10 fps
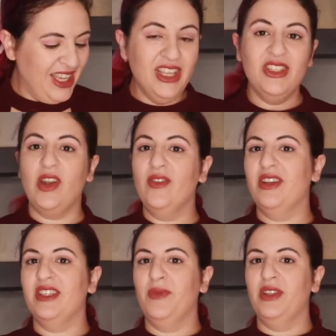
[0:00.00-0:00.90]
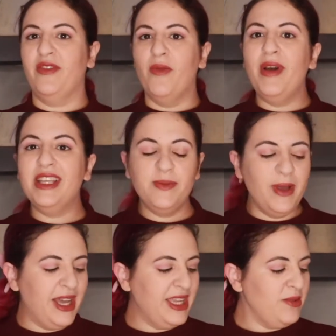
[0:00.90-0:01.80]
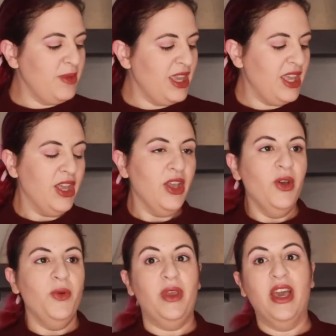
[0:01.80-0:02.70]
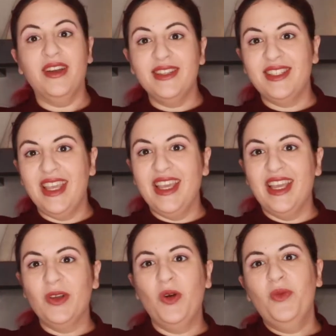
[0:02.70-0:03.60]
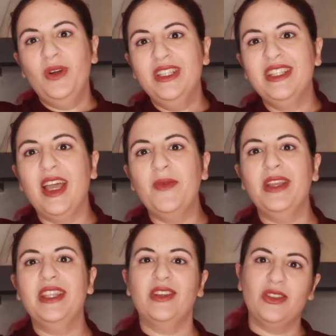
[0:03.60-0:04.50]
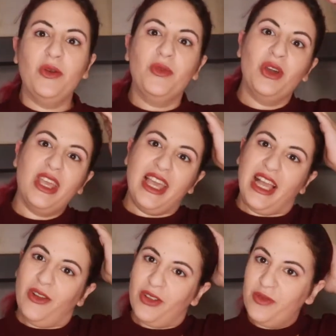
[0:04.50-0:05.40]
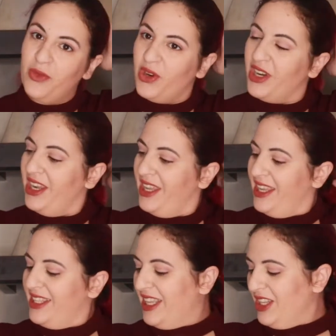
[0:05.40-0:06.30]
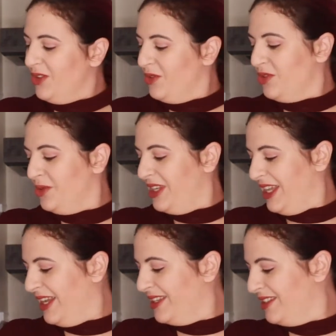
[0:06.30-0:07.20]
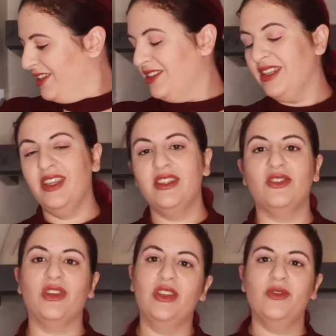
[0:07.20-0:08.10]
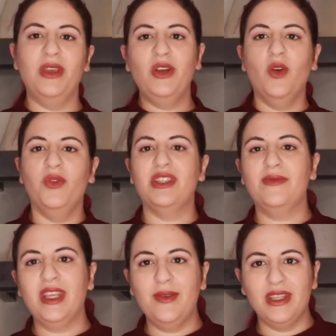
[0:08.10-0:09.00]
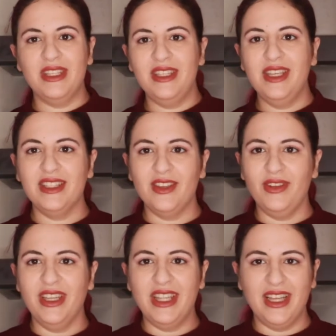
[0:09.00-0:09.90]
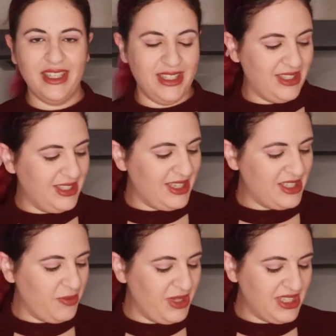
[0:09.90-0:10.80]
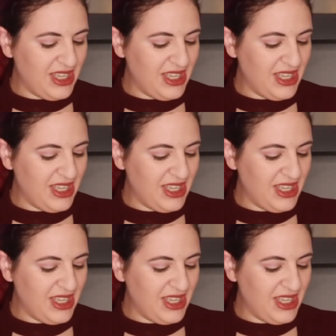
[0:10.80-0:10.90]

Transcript: Sorry if there's a bit of a mess behind me. We are staying at home all the time right now, so I'm cooking a lot more than usual, and the kids try to make coffee sometimes and tea and stuff like that, and it gets a bit